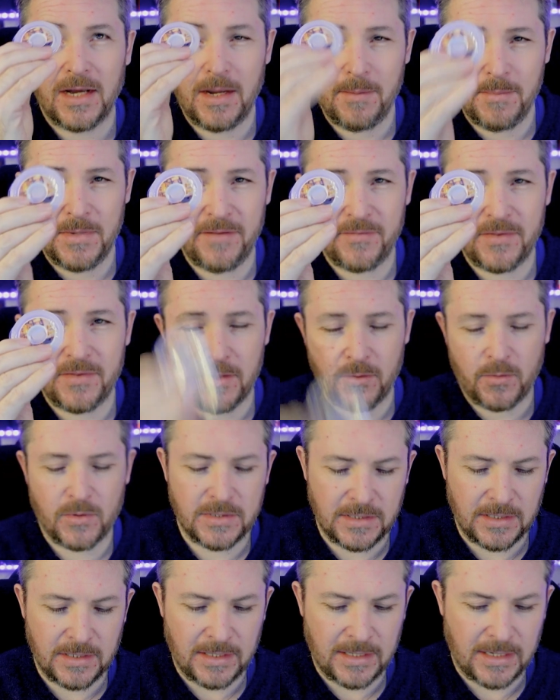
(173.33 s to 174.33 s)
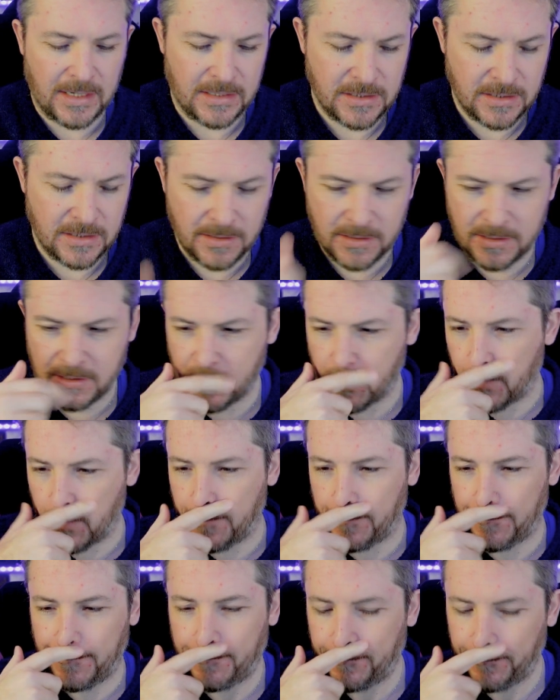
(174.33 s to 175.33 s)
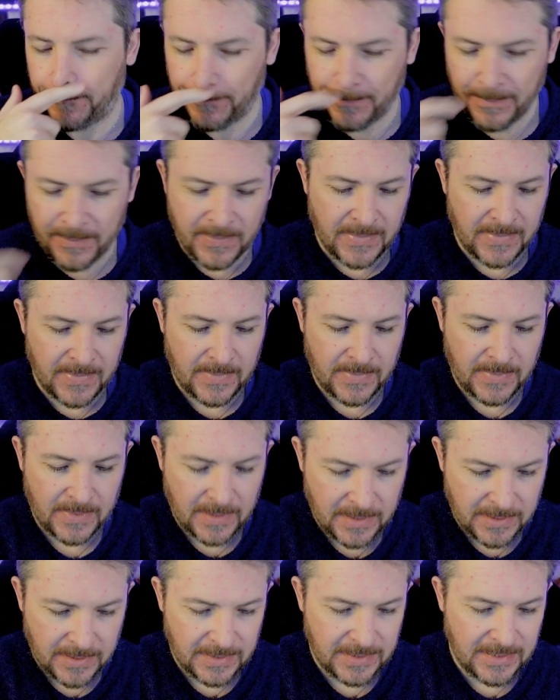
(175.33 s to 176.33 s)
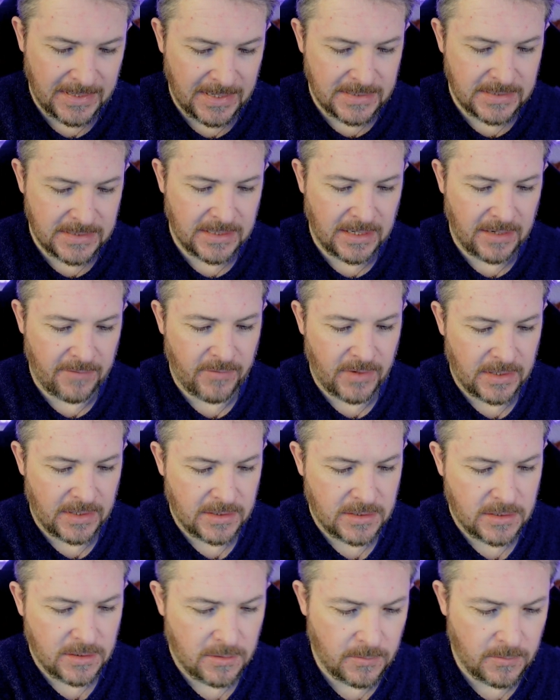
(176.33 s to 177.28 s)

I'm leaving that one to last, so let's get ready.